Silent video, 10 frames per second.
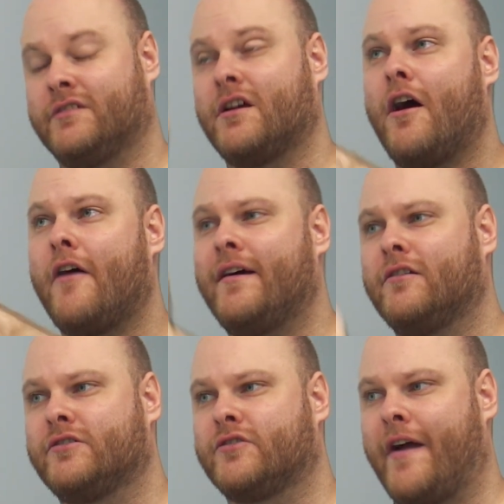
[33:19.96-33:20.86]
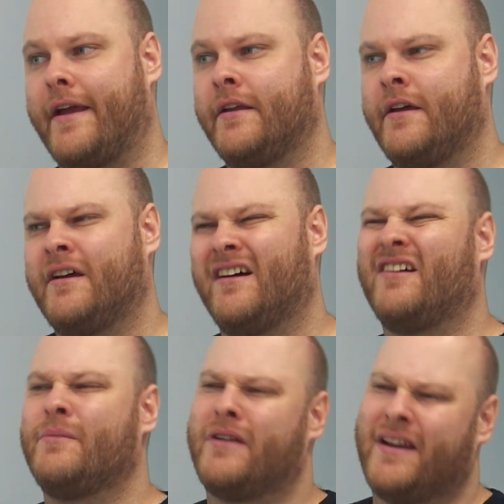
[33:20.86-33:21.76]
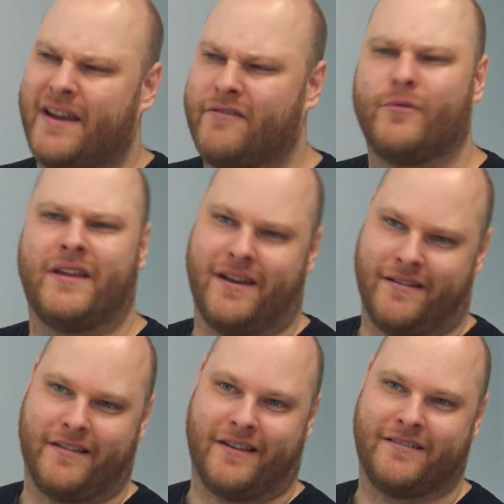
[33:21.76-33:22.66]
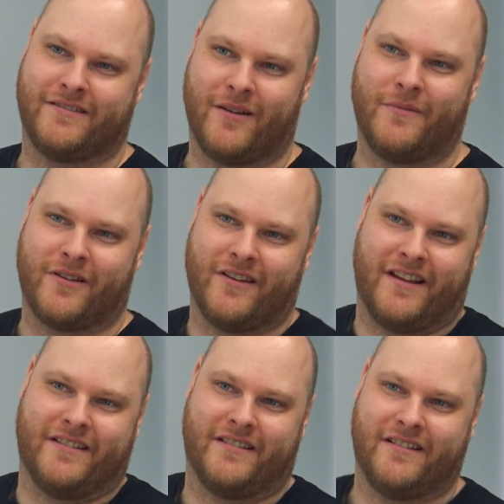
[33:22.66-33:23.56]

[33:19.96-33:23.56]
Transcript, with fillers: goes, "Oh, that looks great. Oh, but I never win anything, so yeah. I'm not going to answer.